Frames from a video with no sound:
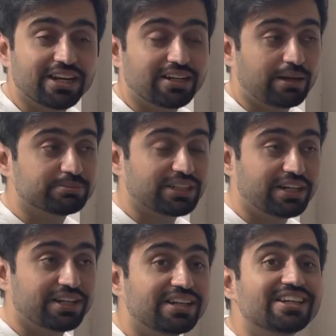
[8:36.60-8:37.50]
comes
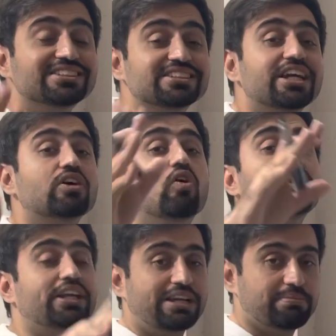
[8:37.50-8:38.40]
under stakeholder
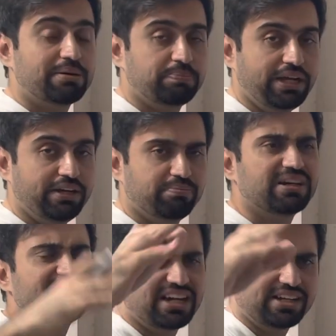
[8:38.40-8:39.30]
engagement plan,
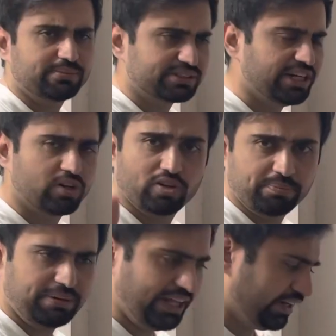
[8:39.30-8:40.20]
but that comes later on in
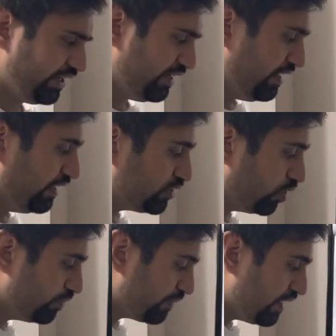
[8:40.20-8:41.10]
planning.
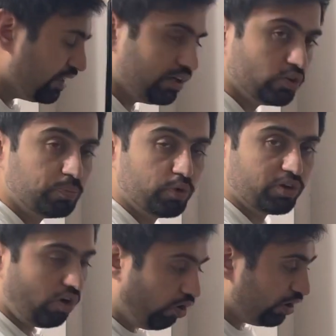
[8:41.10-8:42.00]
So you put
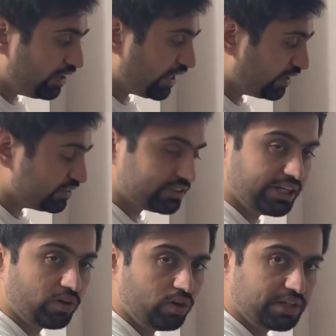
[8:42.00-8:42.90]
all the
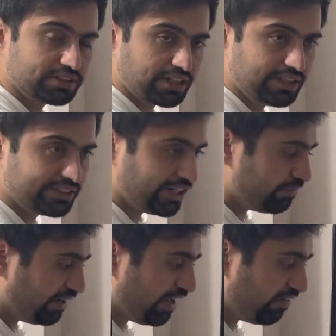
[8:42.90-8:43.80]
stakeholders current
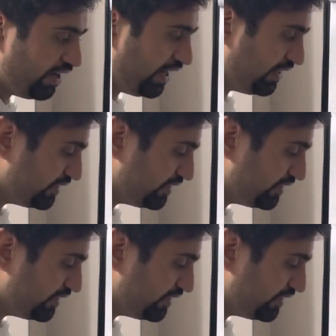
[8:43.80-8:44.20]
engagement level and